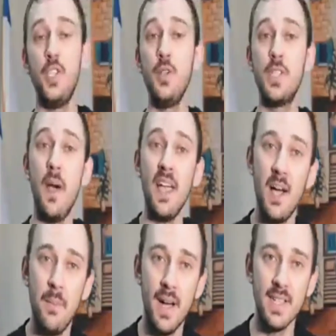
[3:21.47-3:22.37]
used by
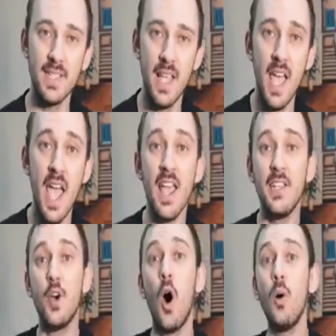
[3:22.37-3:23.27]
Hamas. And
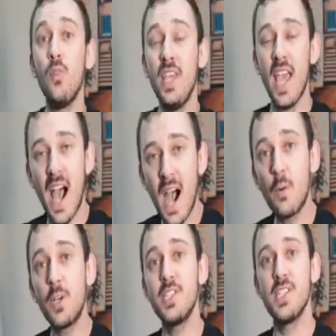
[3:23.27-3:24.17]
only
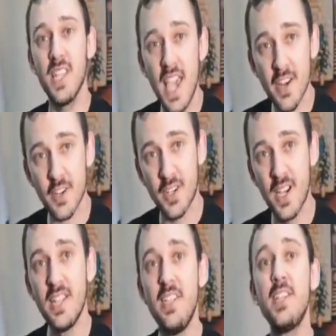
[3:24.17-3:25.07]
hours later,
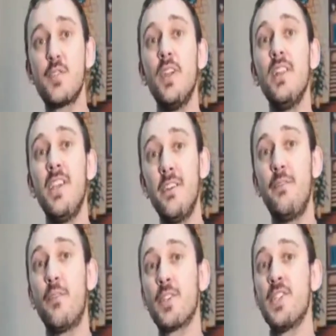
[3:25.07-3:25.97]
the Israeli Air
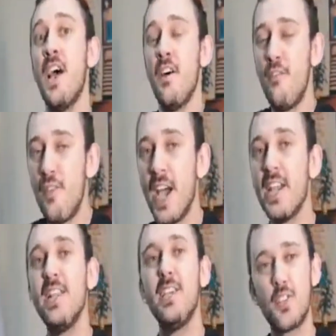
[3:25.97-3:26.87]
Force
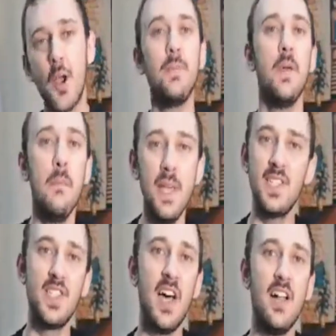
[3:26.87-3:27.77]
finally dropped the
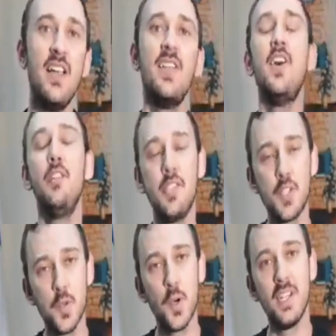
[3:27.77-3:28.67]
missile that
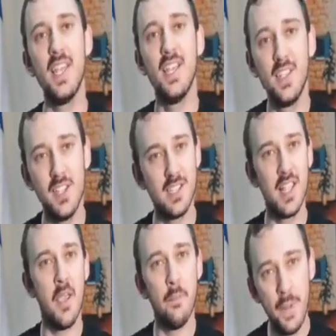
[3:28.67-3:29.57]
destroyed this
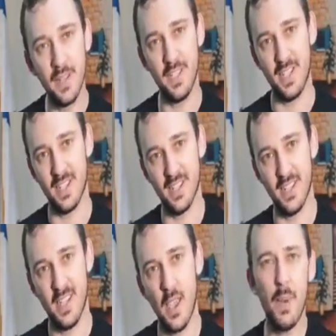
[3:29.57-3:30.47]
building.
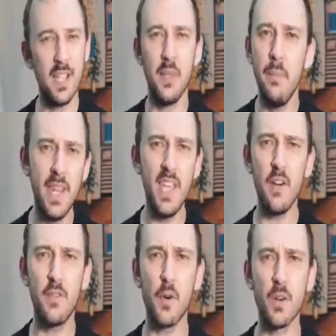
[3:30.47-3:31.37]
But the media,
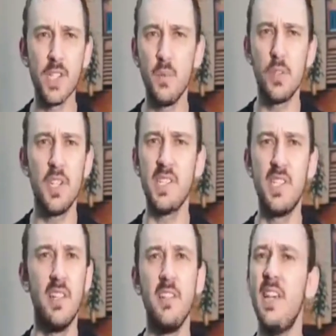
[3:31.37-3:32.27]
of course, will just
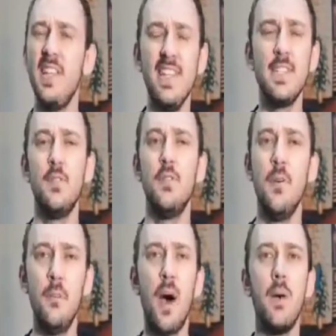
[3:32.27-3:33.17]
tell you that Israel
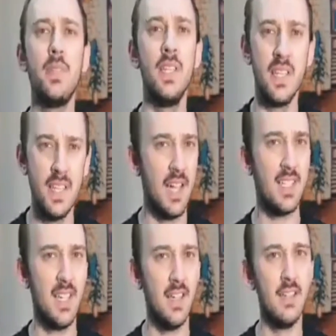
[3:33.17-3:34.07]
bombed Gaza.